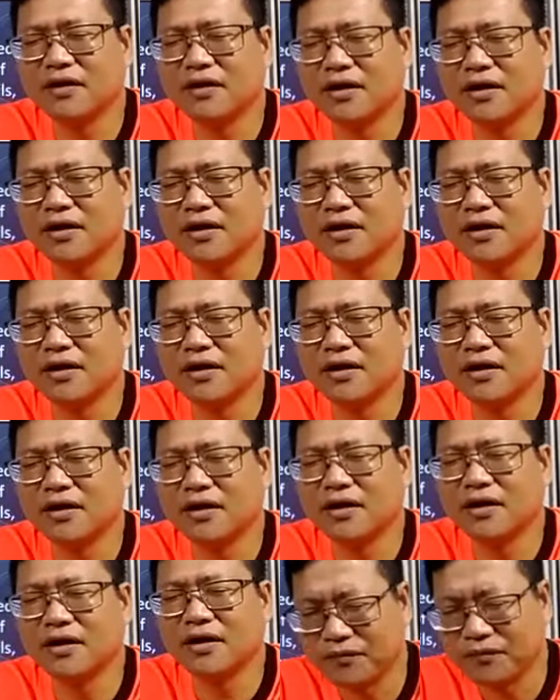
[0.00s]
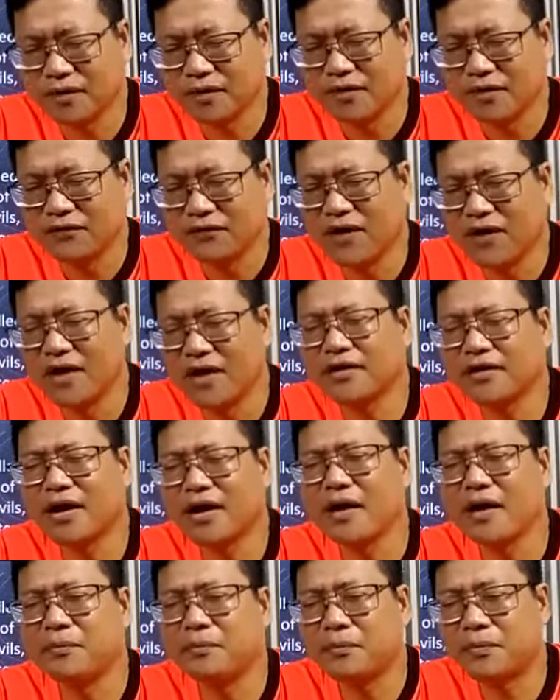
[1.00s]
unto them. Father, I
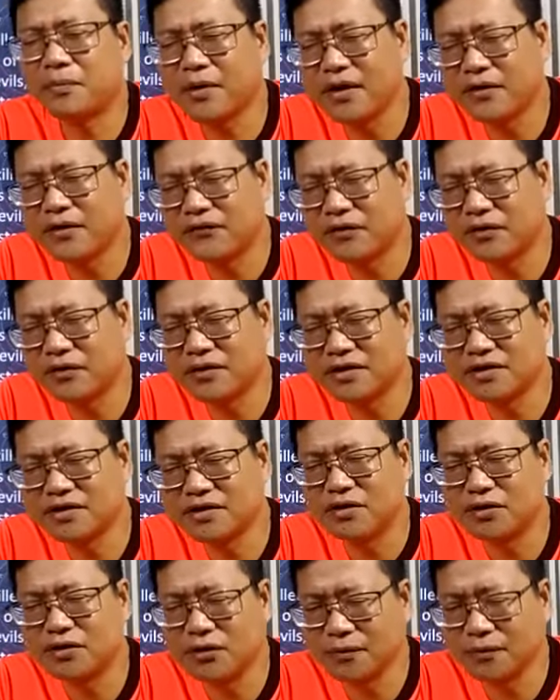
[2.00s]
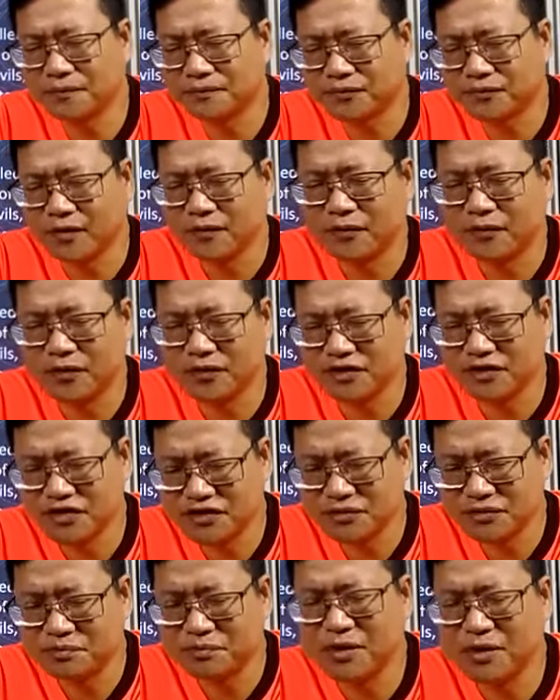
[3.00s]
pray for this group, for these
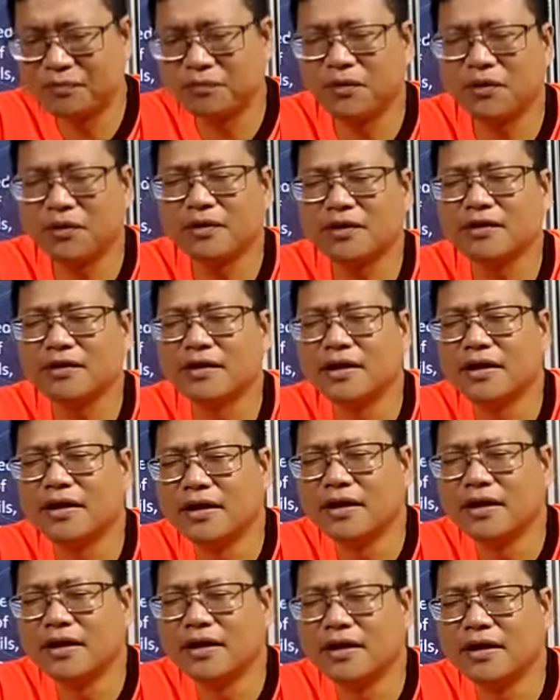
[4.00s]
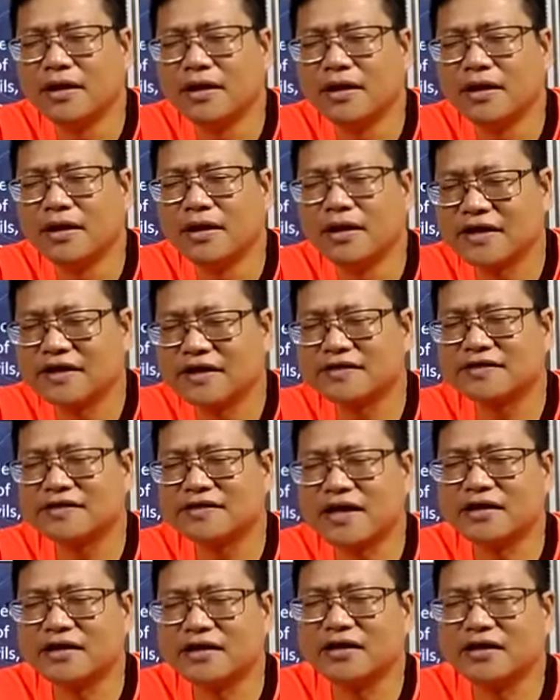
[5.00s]
people listening and
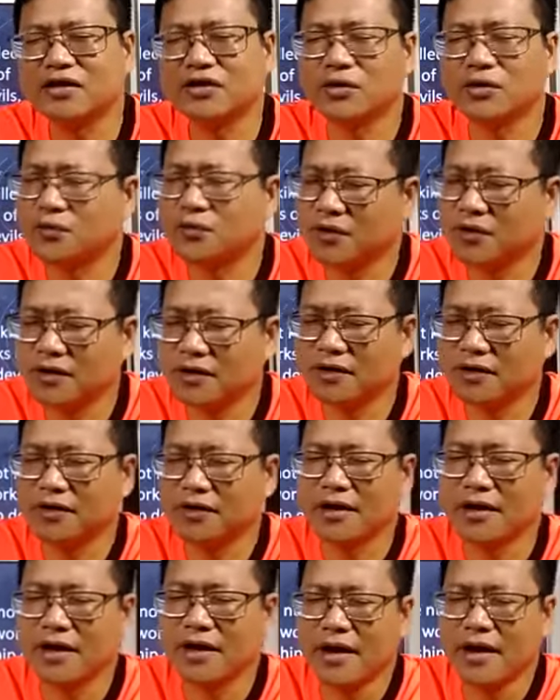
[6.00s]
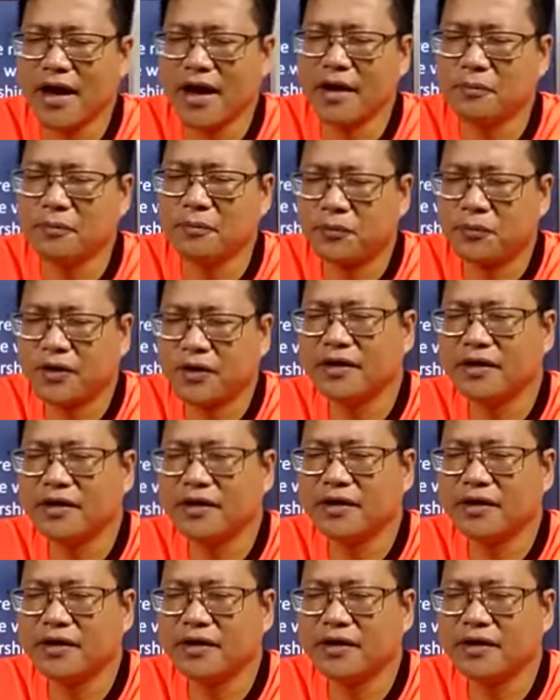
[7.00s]
studying your word. I pray that